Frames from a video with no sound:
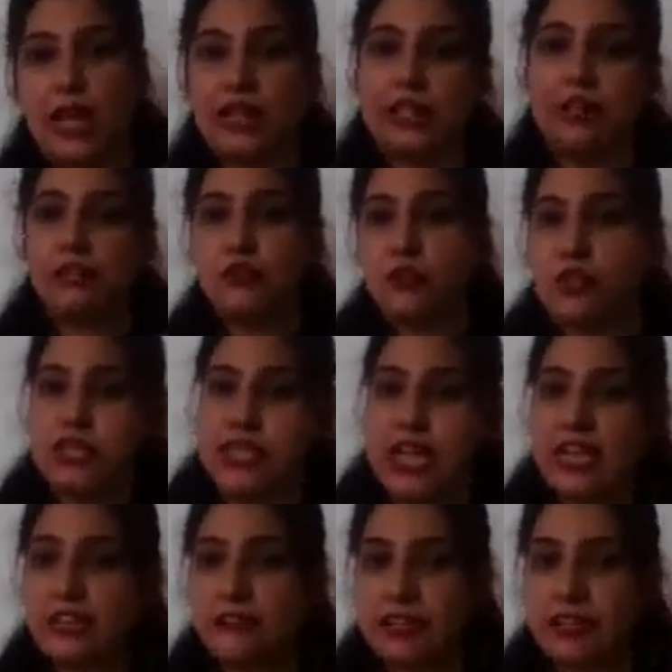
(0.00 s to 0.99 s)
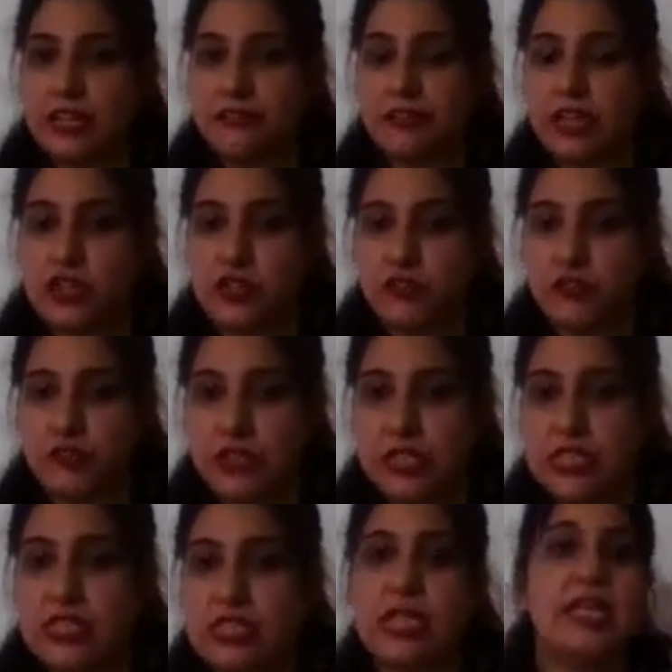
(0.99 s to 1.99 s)
I'll give you the scientific definition
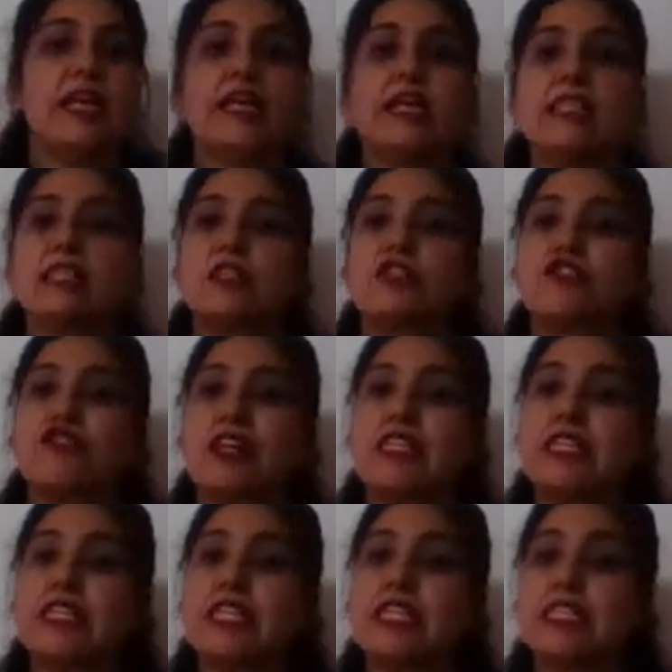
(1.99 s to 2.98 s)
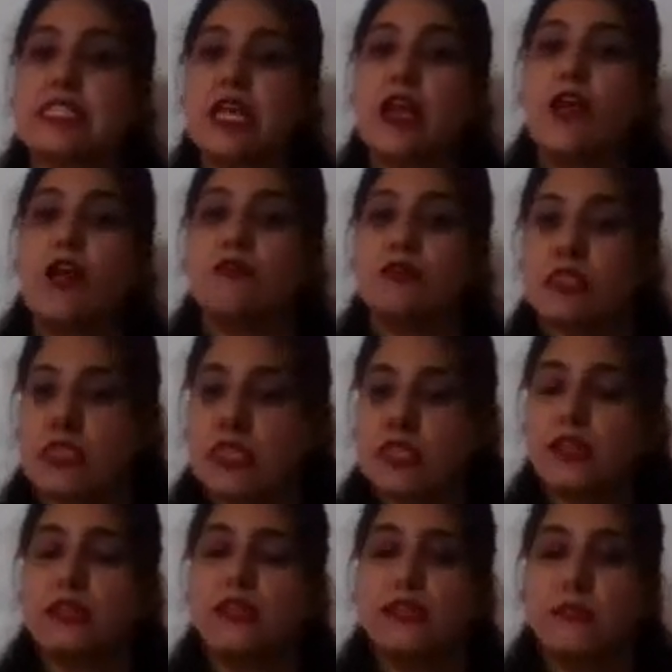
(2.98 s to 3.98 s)
first. So, stress is
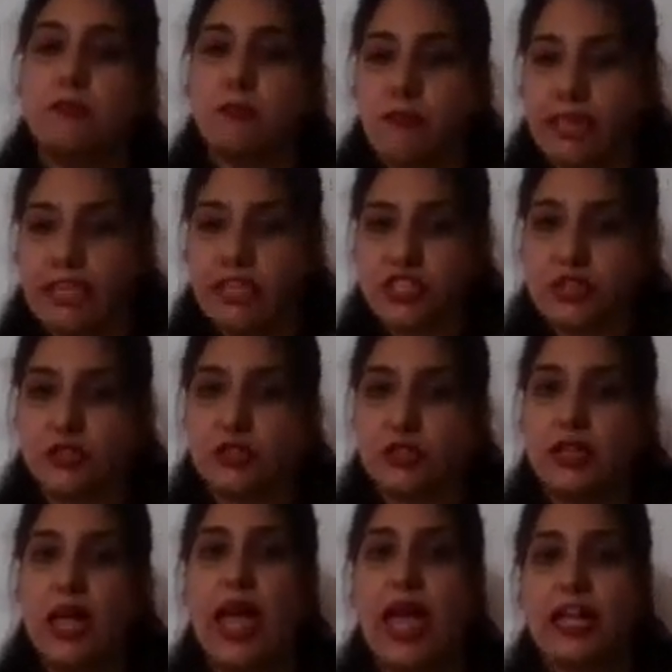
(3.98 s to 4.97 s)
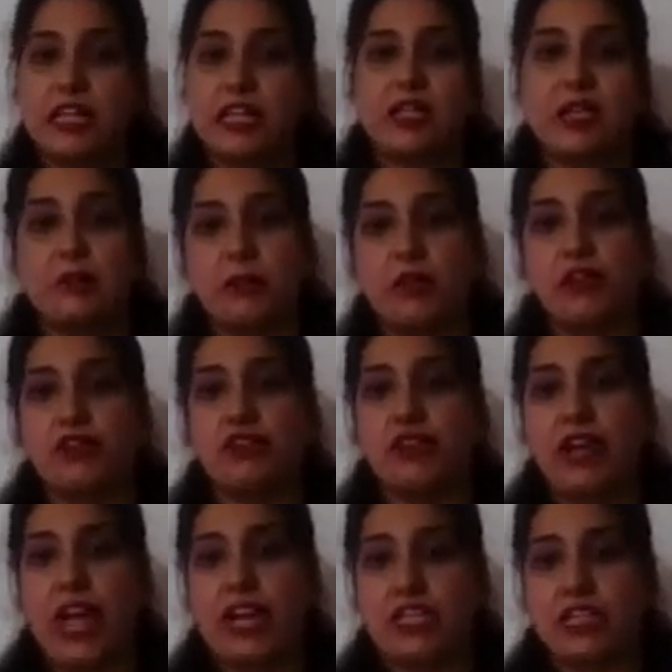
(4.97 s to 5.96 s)
physical, mental, and chemical
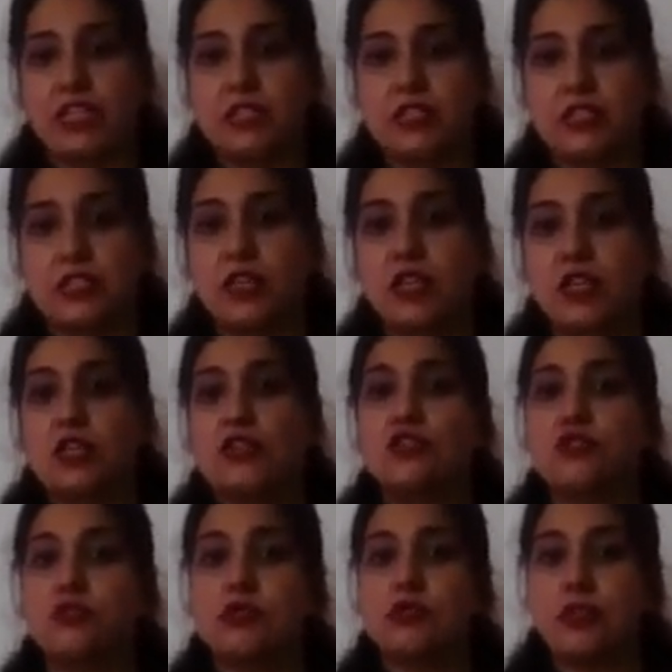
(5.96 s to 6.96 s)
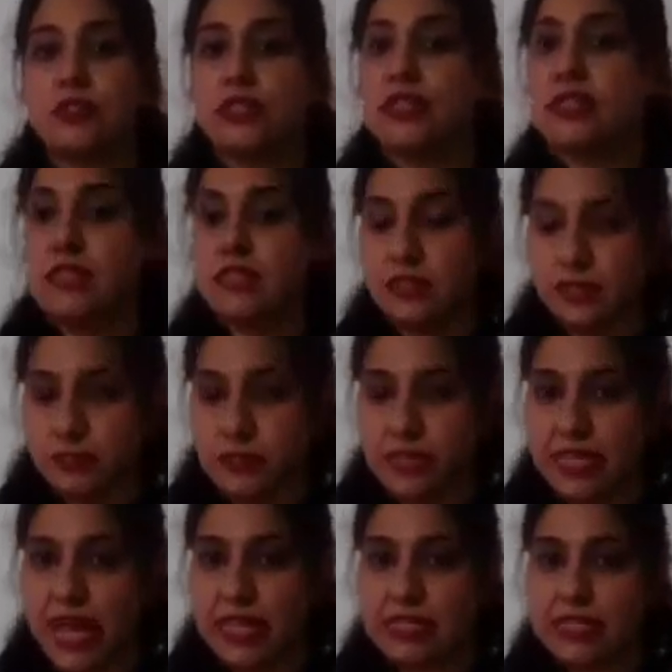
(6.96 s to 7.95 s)
reactions to certain
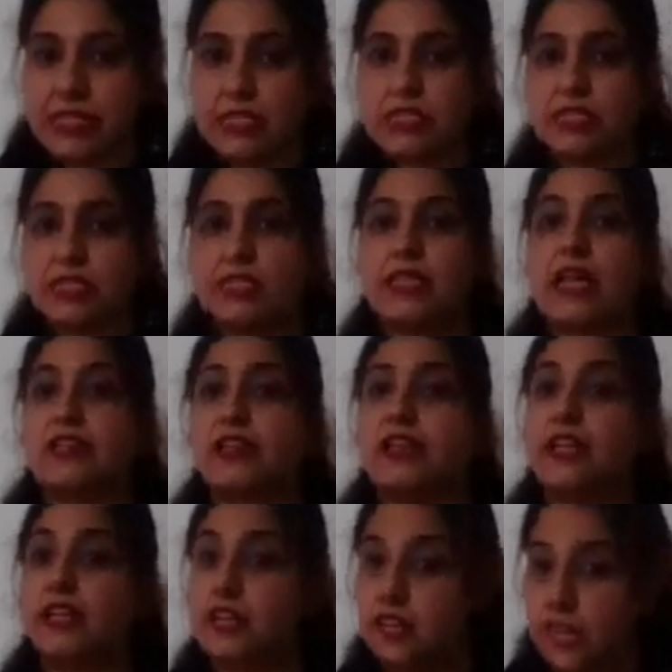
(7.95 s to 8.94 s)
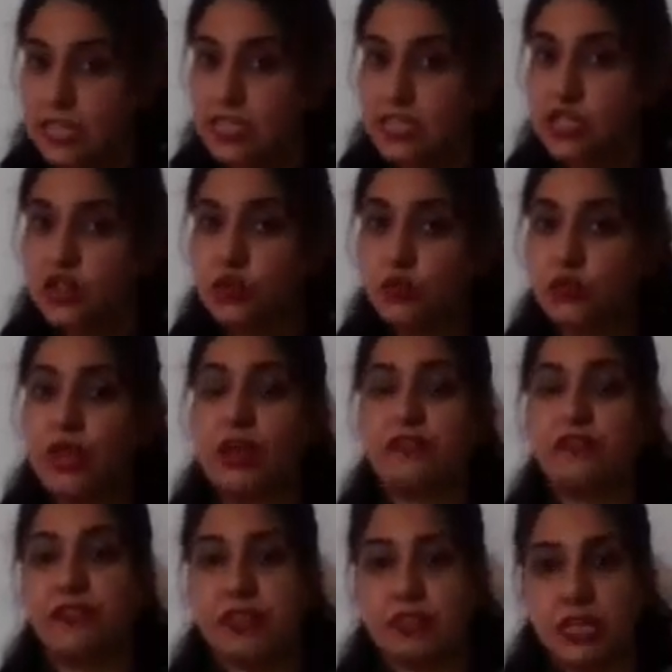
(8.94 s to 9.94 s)
circumstances that irritates you,
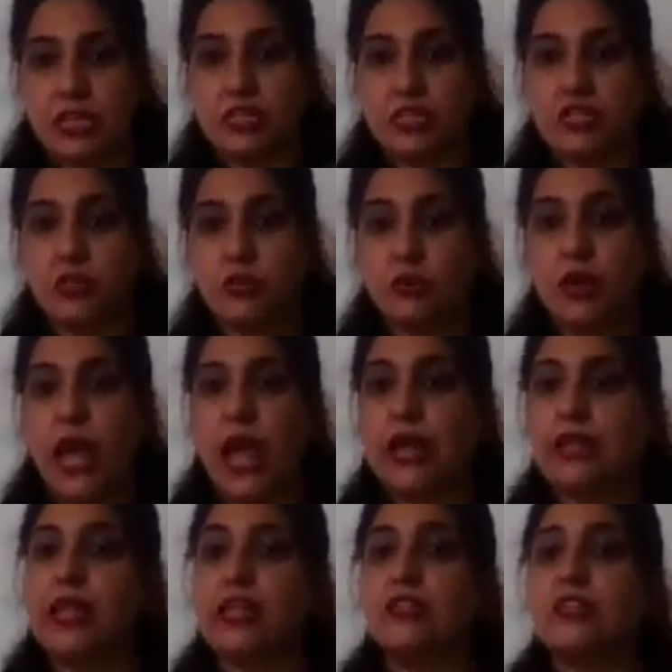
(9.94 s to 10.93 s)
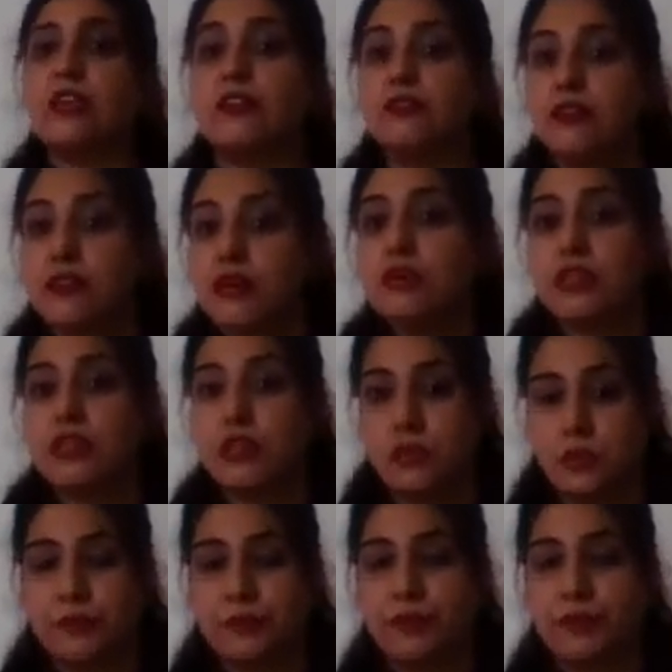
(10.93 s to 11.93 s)
that frustrates you, and that confuse
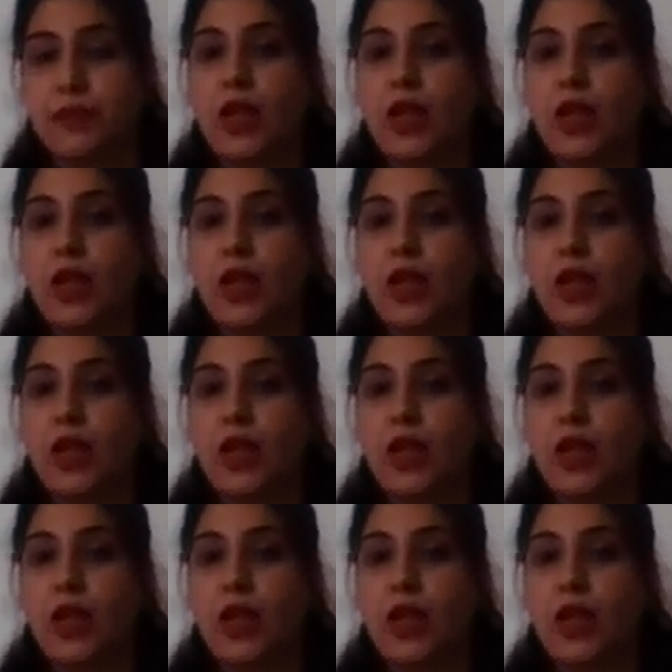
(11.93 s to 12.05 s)
you.